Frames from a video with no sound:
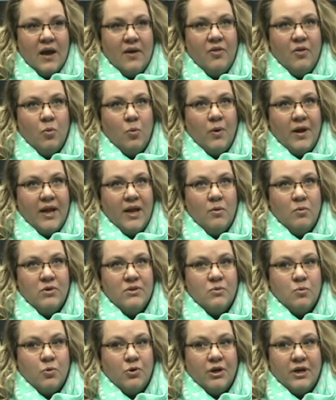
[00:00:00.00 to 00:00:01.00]
And the way it
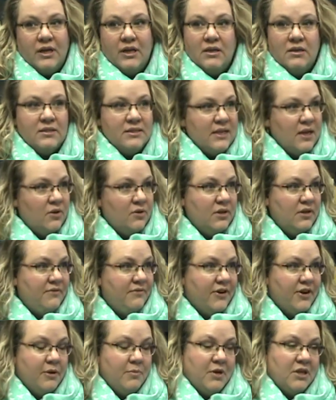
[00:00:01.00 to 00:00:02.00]
was worded sounded
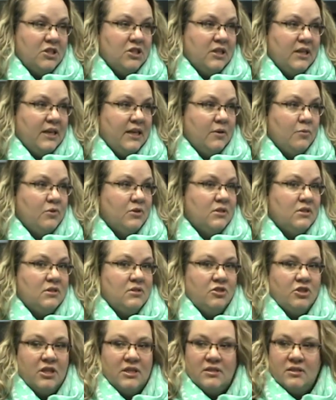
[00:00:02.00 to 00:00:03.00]
very much like it was
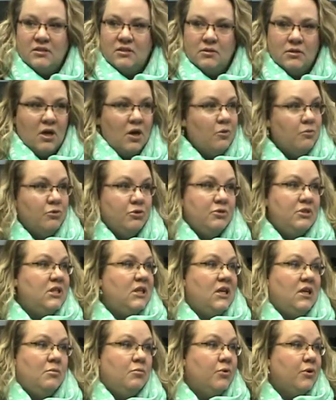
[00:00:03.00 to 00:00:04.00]
just a
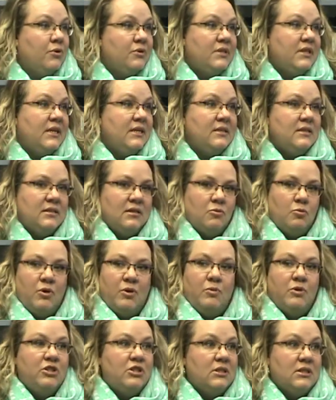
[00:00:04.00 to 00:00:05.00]
routine process and
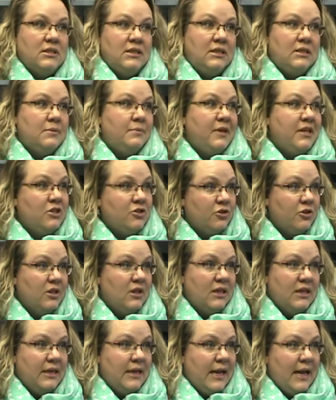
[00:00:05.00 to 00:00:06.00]
we would just need to make sure
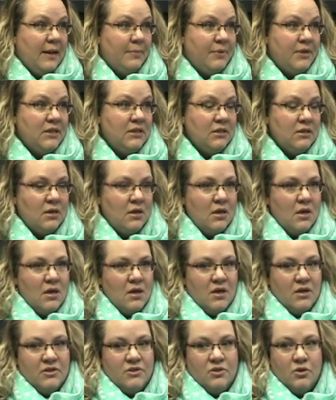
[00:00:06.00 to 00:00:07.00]
that it happened.
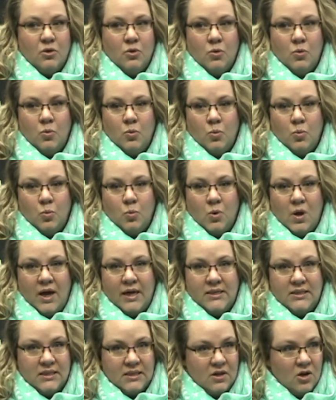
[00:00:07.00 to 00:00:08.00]
So
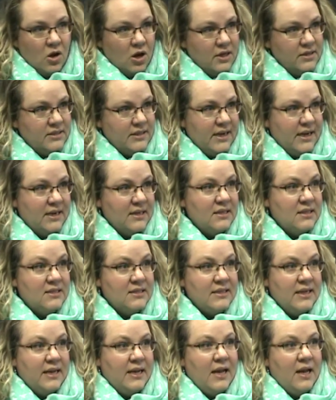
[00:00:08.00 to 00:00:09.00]
I did contact the
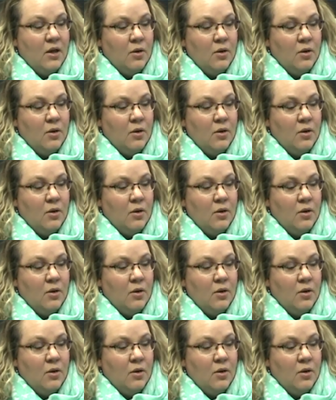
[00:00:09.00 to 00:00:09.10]
St.